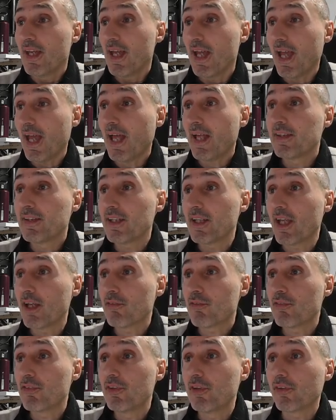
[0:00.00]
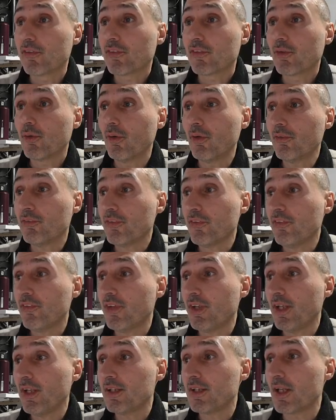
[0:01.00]
And if this call
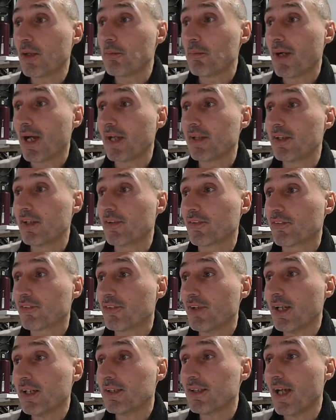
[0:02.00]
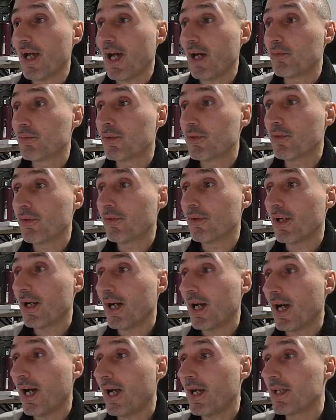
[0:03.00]
succeed in my extract audio,
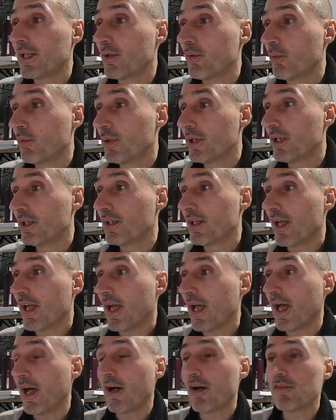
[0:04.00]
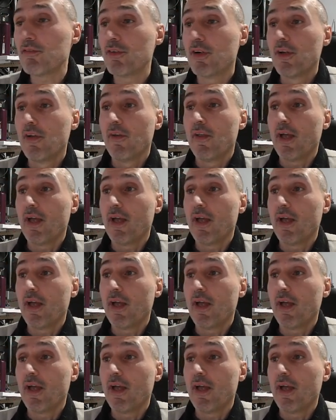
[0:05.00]
I will have